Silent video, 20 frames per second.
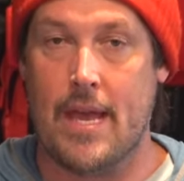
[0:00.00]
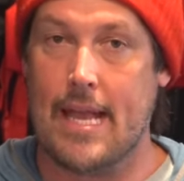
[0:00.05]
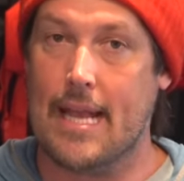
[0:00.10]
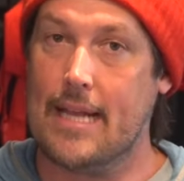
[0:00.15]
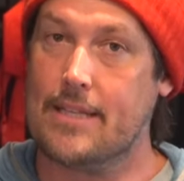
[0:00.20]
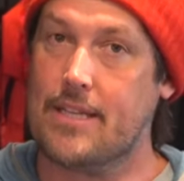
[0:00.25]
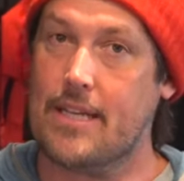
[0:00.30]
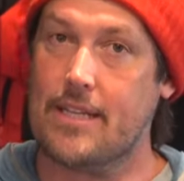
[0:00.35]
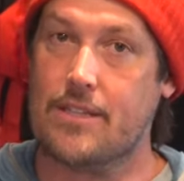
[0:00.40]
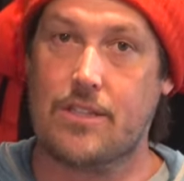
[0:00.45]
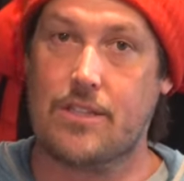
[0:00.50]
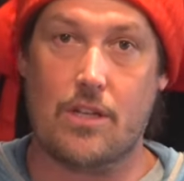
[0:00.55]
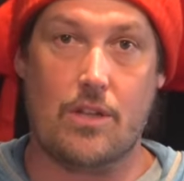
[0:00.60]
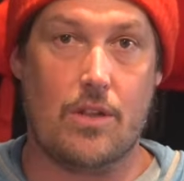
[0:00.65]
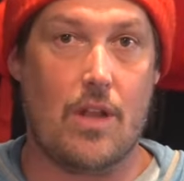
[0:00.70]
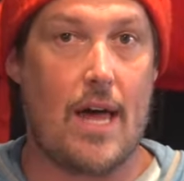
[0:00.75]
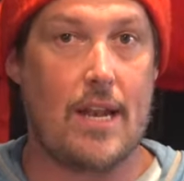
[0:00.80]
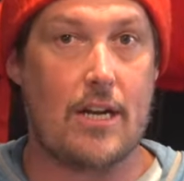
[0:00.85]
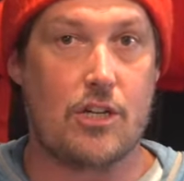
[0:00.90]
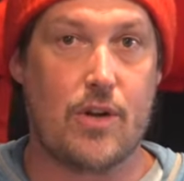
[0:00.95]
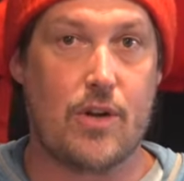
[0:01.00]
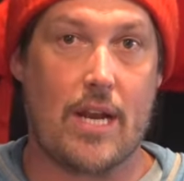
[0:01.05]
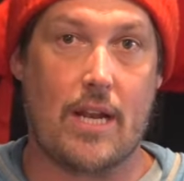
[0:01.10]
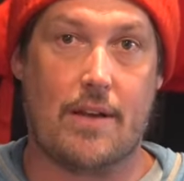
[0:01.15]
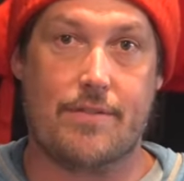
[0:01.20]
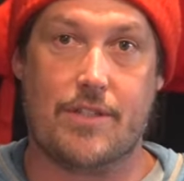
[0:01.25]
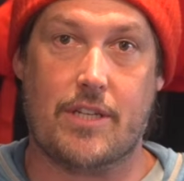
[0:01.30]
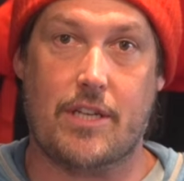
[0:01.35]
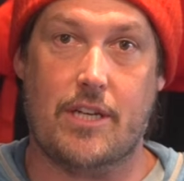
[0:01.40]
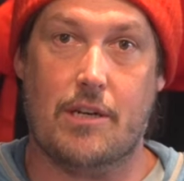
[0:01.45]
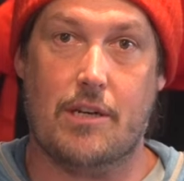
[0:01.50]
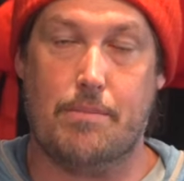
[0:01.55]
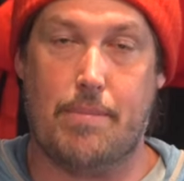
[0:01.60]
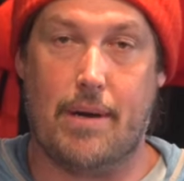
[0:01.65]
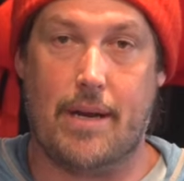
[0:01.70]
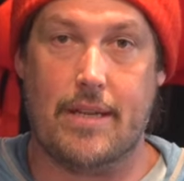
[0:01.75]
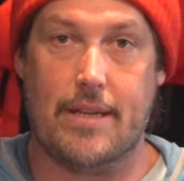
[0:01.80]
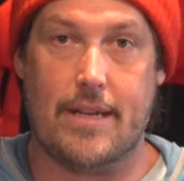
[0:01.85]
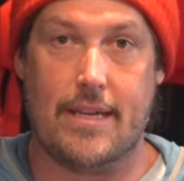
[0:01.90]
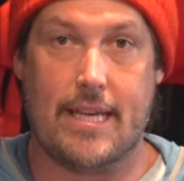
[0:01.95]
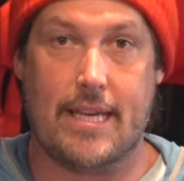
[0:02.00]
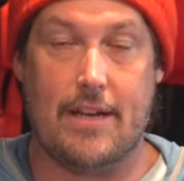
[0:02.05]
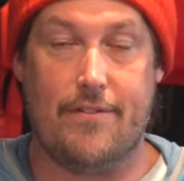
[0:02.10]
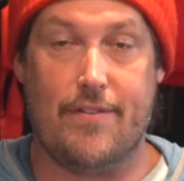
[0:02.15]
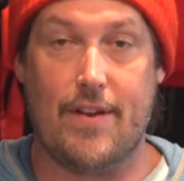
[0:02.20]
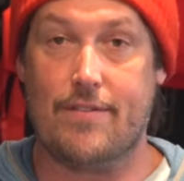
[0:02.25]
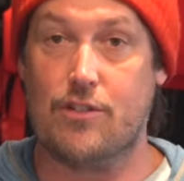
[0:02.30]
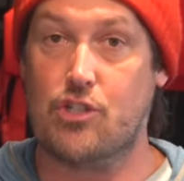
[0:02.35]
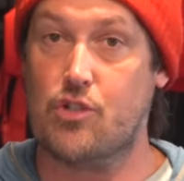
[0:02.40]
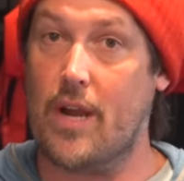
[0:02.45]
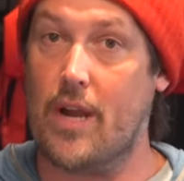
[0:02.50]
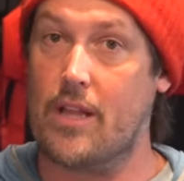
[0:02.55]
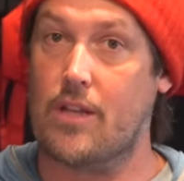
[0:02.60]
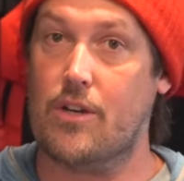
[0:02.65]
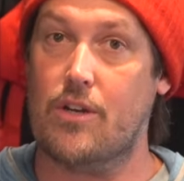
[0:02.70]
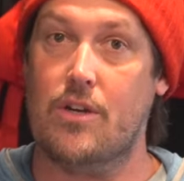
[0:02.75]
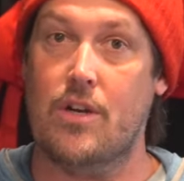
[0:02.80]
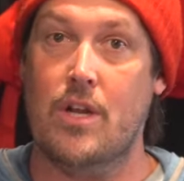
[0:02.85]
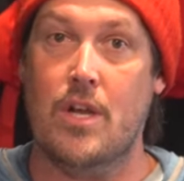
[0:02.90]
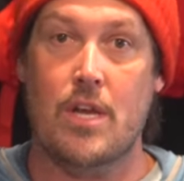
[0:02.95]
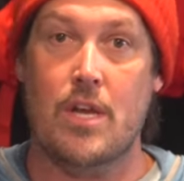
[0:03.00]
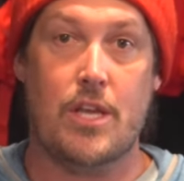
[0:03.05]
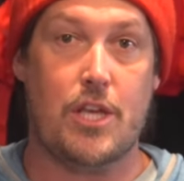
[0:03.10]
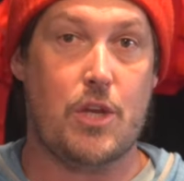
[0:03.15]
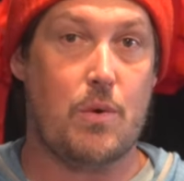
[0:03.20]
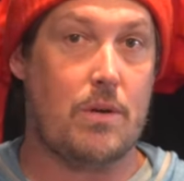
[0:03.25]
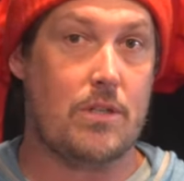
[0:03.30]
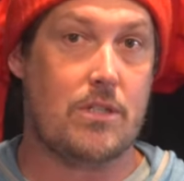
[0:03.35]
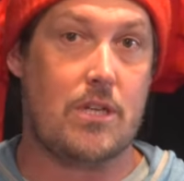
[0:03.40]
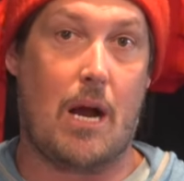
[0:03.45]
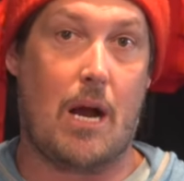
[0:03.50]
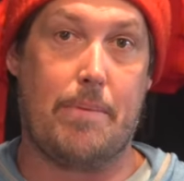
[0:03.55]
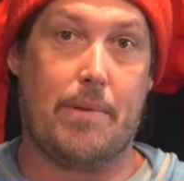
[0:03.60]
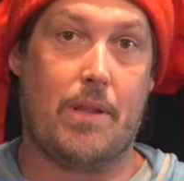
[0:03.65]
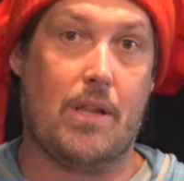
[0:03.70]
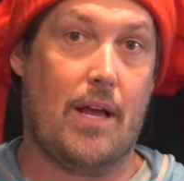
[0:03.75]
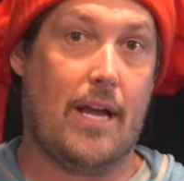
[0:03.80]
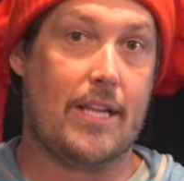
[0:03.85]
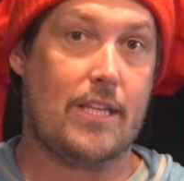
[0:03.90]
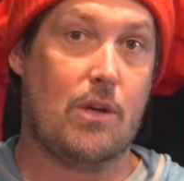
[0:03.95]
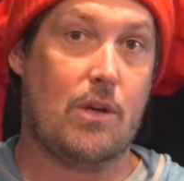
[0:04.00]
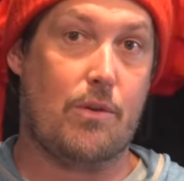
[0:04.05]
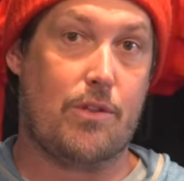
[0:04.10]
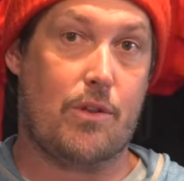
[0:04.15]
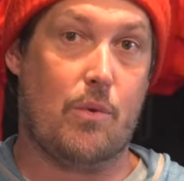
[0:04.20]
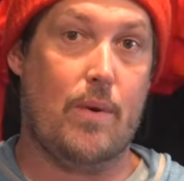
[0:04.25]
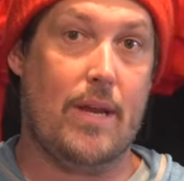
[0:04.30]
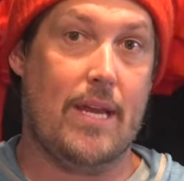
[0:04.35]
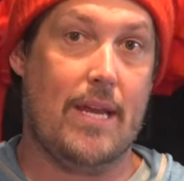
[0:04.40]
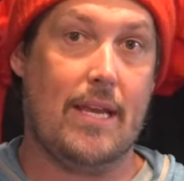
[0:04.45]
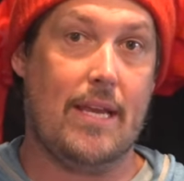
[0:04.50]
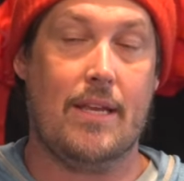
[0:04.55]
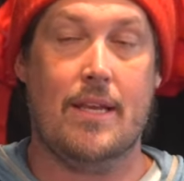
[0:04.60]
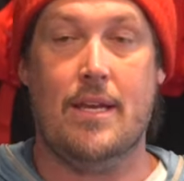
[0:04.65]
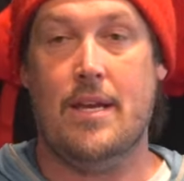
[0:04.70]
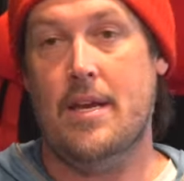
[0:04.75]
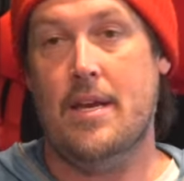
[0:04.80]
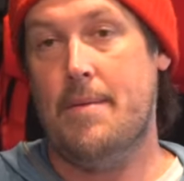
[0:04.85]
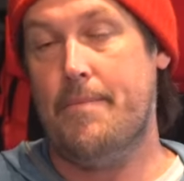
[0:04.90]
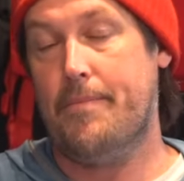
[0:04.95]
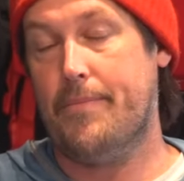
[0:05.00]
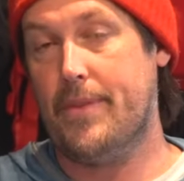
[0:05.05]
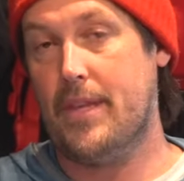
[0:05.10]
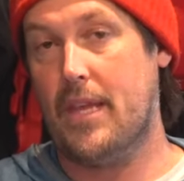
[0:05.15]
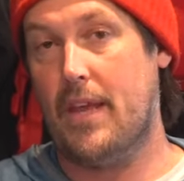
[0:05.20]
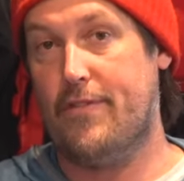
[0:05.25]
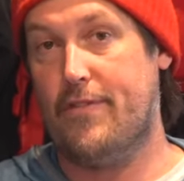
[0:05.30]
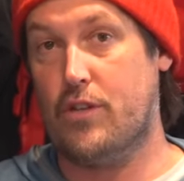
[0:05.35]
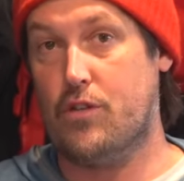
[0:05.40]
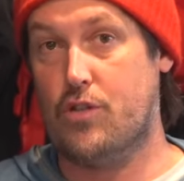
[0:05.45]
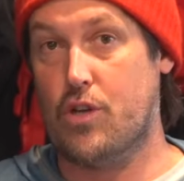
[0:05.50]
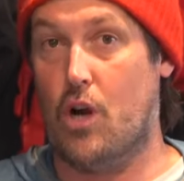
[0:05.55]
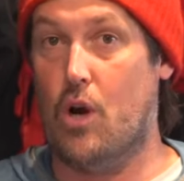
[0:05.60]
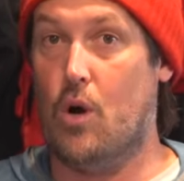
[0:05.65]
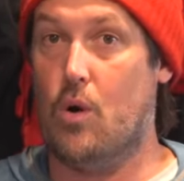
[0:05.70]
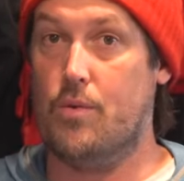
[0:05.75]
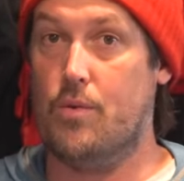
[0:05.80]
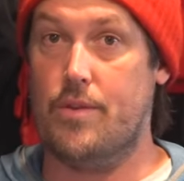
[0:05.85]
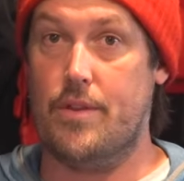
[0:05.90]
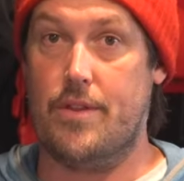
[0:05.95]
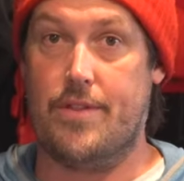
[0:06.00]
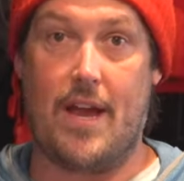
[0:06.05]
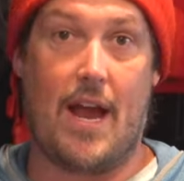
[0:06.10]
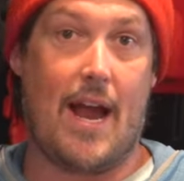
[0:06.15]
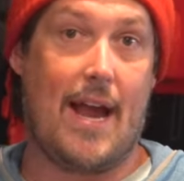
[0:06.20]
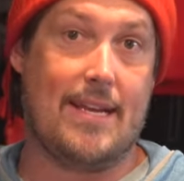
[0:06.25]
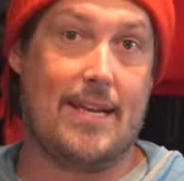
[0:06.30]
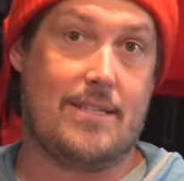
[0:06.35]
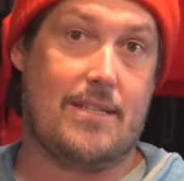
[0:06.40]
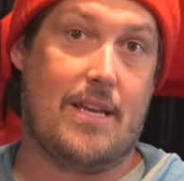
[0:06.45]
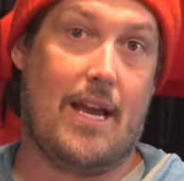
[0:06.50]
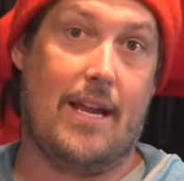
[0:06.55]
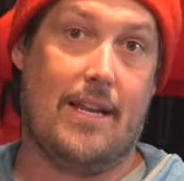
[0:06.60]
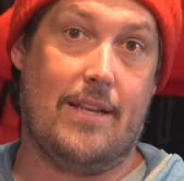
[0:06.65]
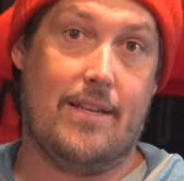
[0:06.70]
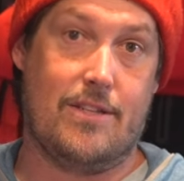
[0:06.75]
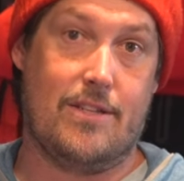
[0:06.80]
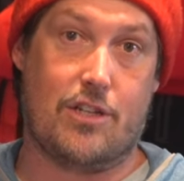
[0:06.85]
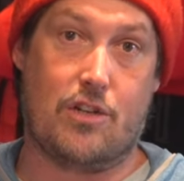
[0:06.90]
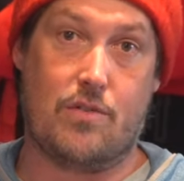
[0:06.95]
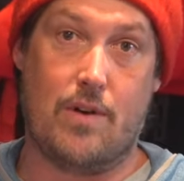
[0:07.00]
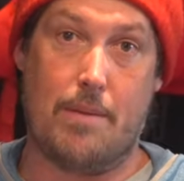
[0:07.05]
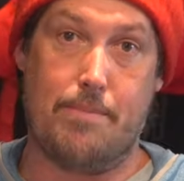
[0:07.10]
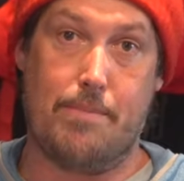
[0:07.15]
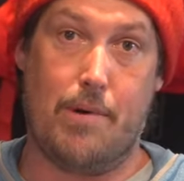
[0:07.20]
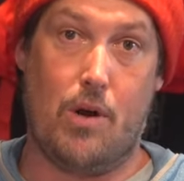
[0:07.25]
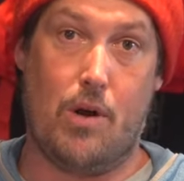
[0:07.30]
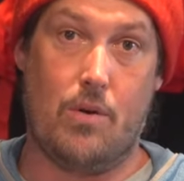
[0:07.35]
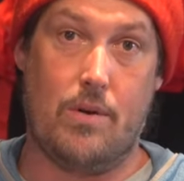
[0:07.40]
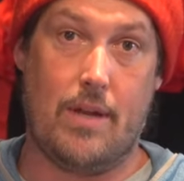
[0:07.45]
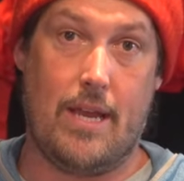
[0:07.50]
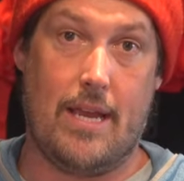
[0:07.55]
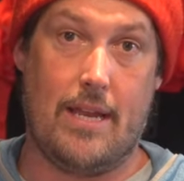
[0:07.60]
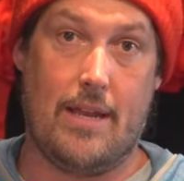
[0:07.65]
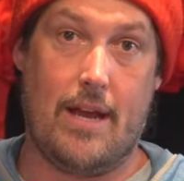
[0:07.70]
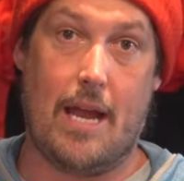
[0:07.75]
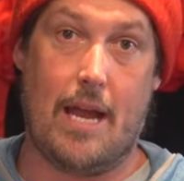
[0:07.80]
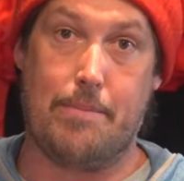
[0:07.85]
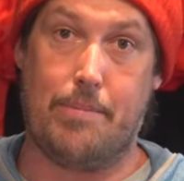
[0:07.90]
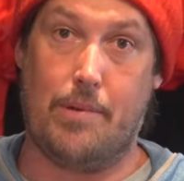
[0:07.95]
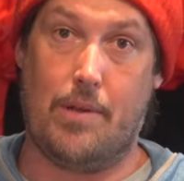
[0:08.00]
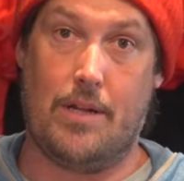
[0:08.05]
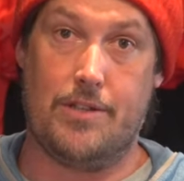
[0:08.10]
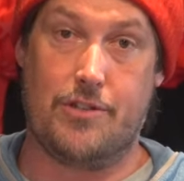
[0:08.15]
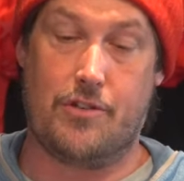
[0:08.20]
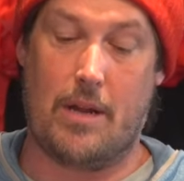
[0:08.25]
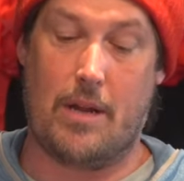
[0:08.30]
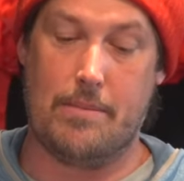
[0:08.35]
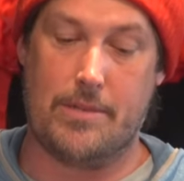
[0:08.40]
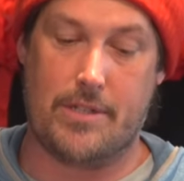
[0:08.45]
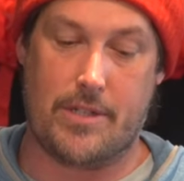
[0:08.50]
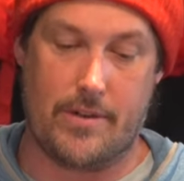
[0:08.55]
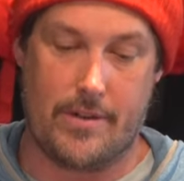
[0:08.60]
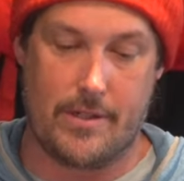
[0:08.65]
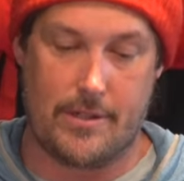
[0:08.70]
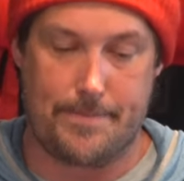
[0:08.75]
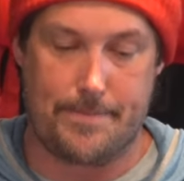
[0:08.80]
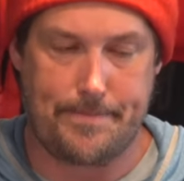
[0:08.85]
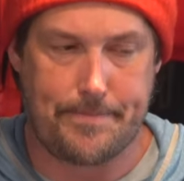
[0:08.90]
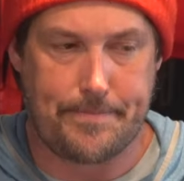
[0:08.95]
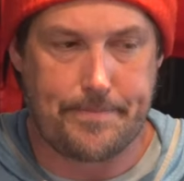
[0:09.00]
it's a lot of trade-offs here, but again, if you have a trailer, you want top of the line, go with the wing. If you don't, the high side is a great boat, and Hypalon's a great material.